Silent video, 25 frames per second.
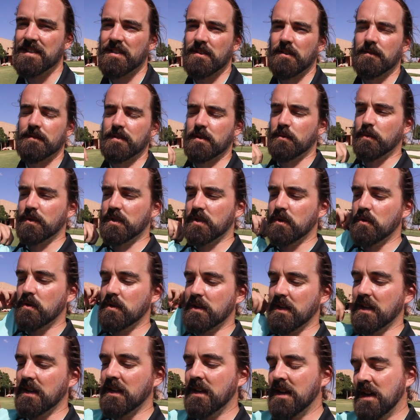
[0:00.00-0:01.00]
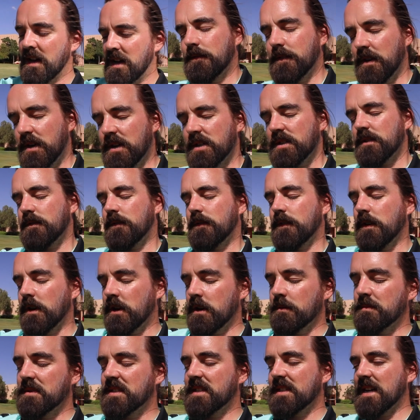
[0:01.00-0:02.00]
because obviously we're talking first
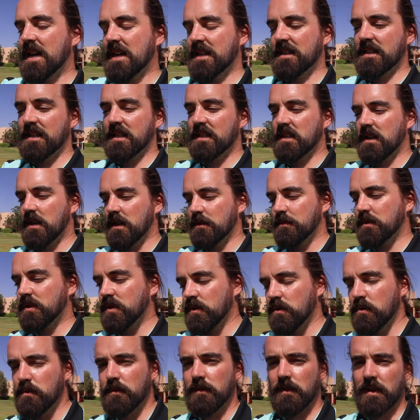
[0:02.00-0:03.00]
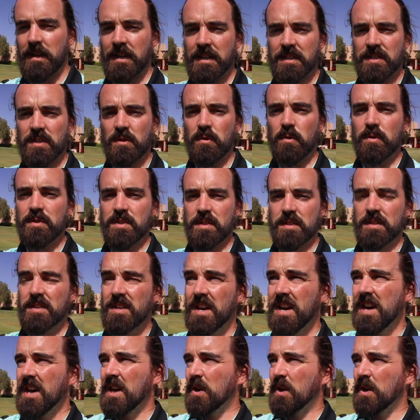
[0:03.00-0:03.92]
firm sandy type soil for links courses,